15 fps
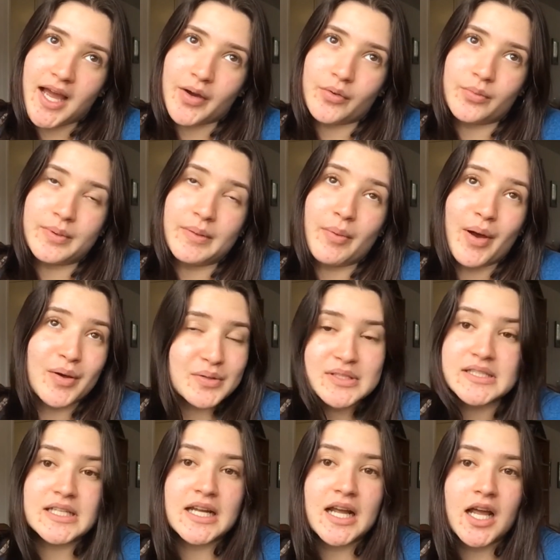I will be
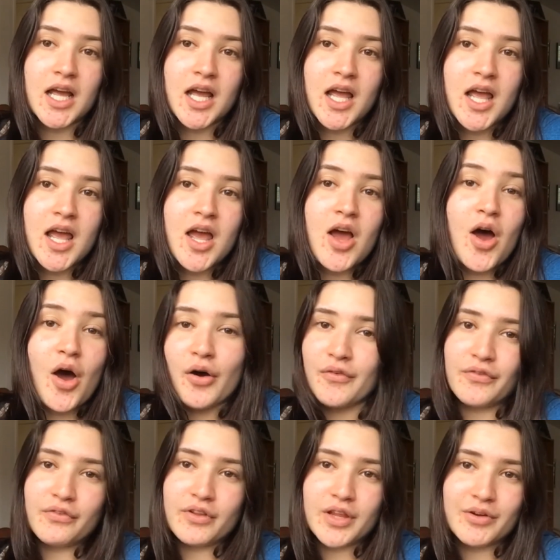posting
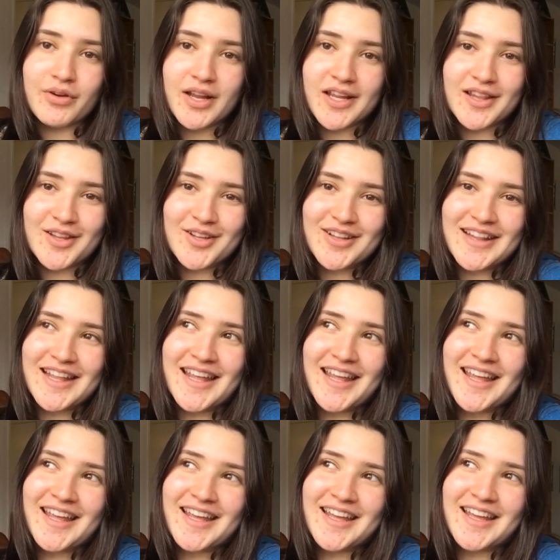hopefully
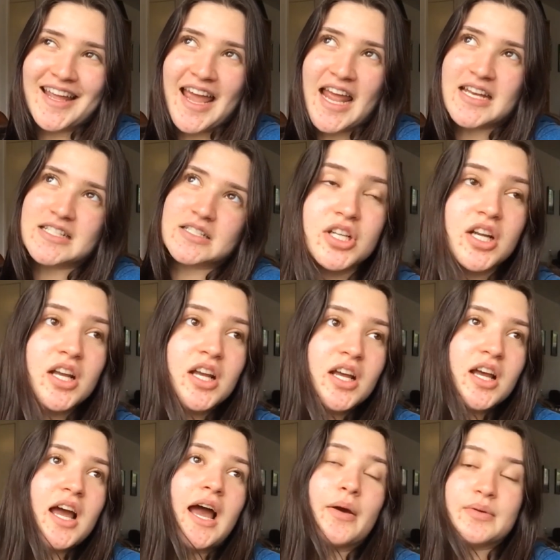regularly, and
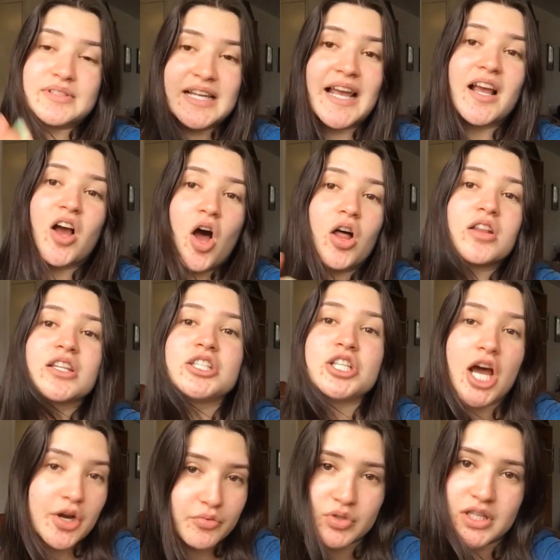I would say college
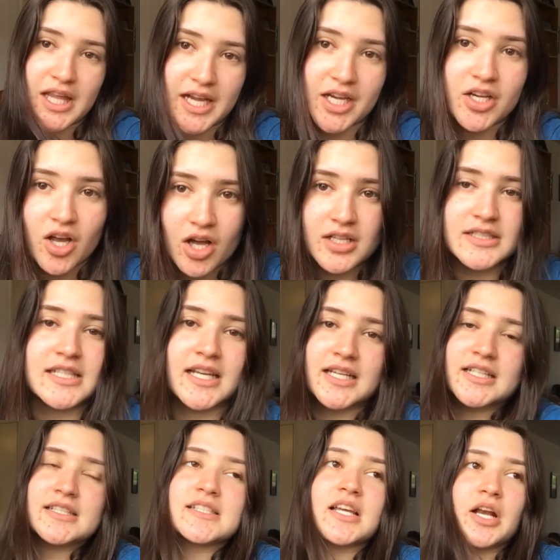unrelated content
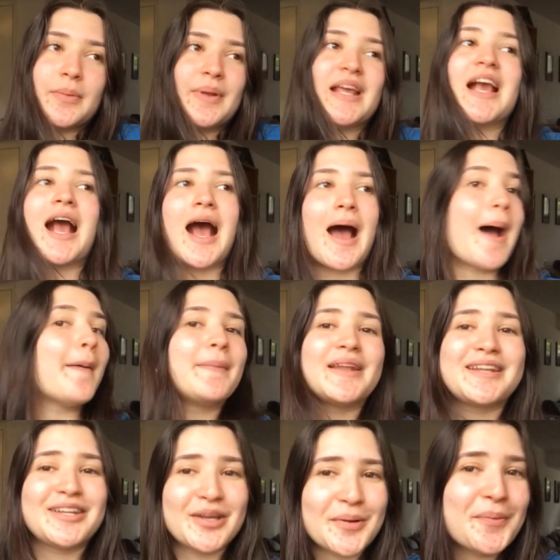is gonna be
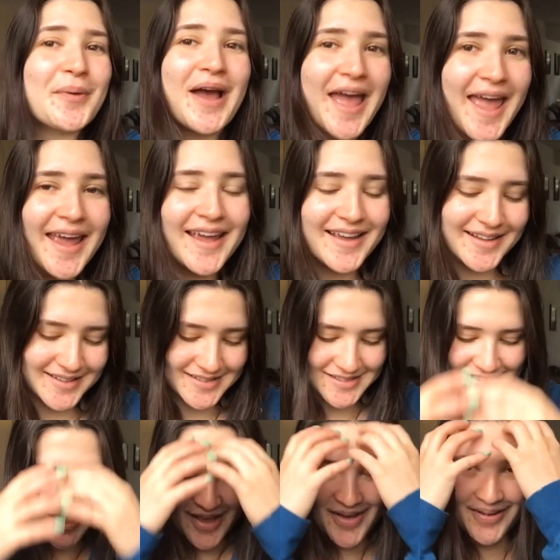coming your way.
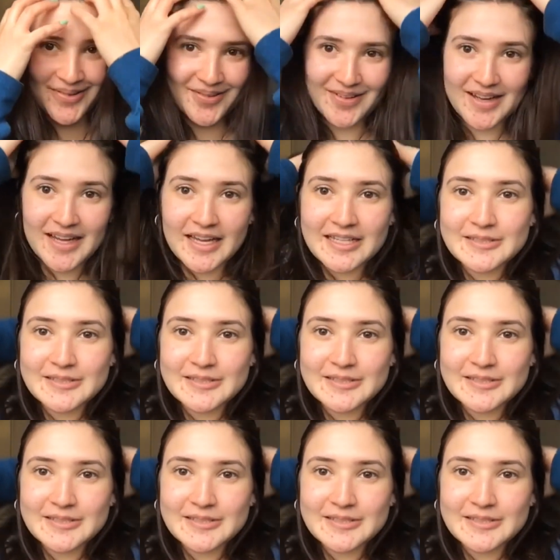So